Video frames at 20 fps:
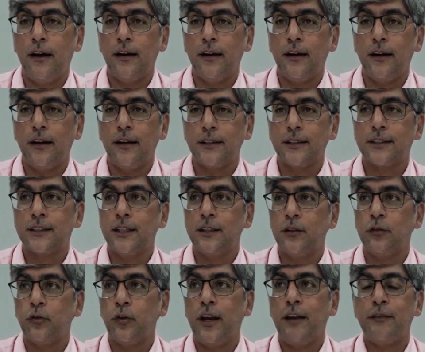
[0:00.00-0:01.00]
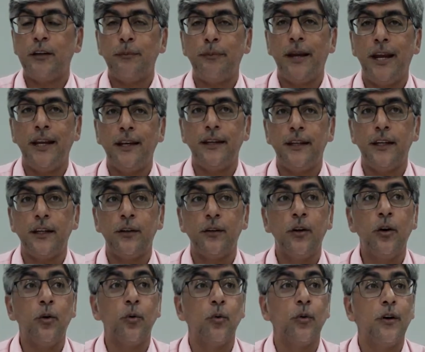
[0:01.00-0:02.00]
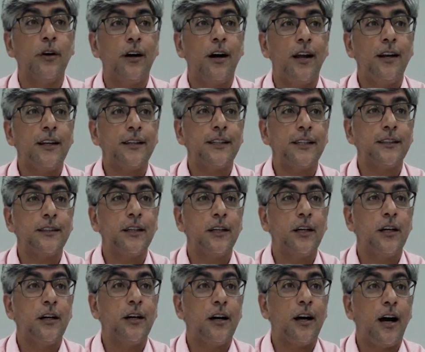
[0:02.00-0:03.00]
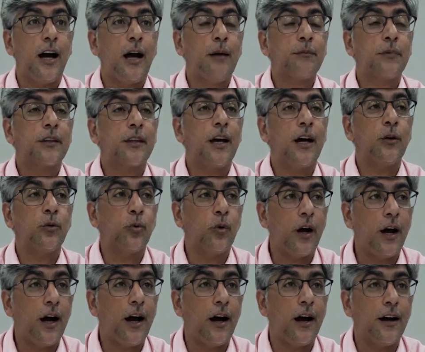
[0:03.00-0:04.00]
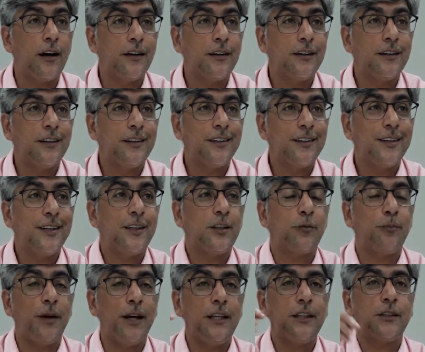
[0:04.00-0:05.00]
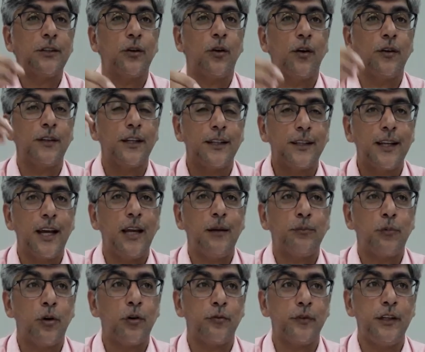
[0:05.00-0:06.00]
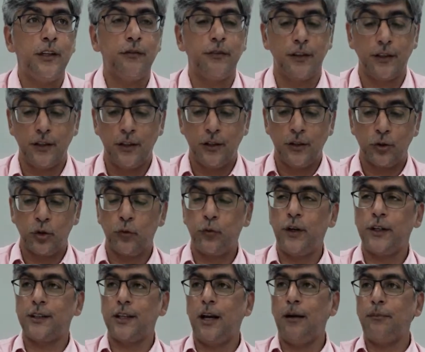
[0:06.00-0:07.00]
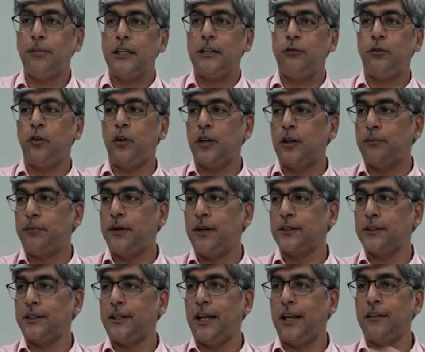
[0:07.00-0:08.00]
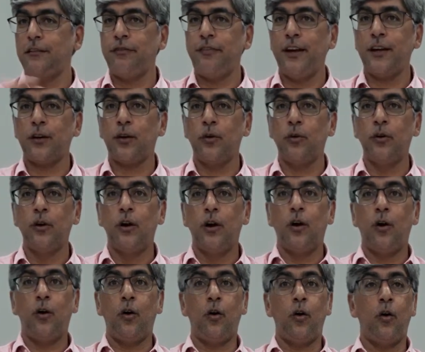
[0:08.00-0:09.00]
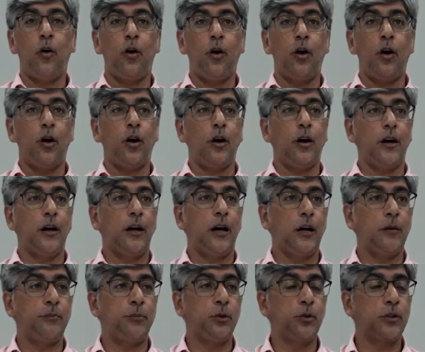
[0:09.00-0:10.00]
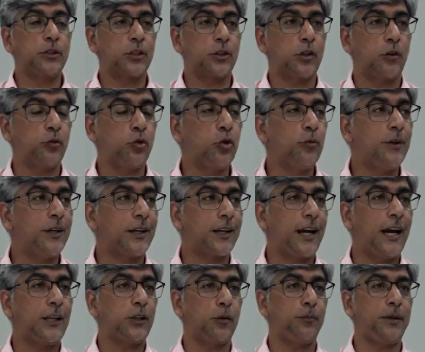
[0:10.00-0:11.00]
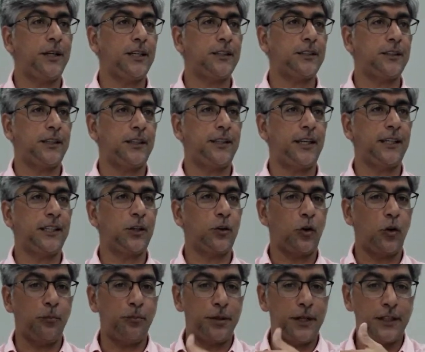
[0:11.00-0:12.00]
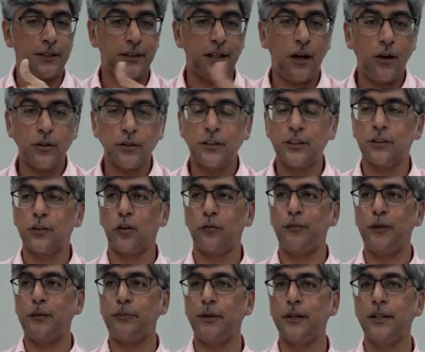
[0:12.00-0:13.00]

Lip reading: sin for every bad deed. No, Allah says, Amthaluha. It's based on the type of evil. So for example, if you've got a person like Pharaoh, or abuses of human rights, oppresses the sector, or oppress thousands of people,